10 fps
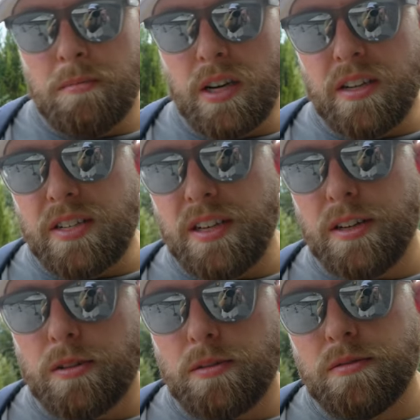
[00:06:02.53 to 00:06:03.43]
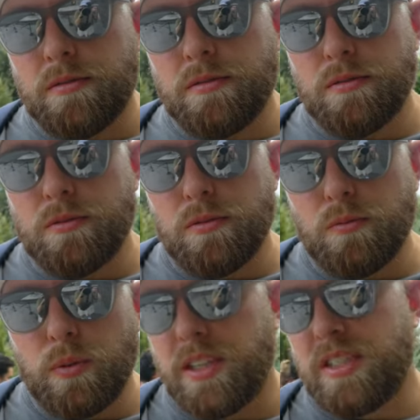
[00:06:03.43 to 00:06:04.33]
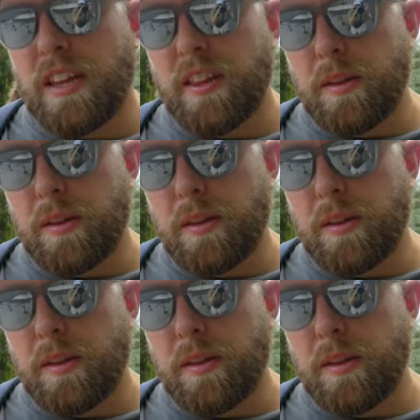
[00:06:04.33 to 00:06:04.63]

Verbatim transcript: But until we decide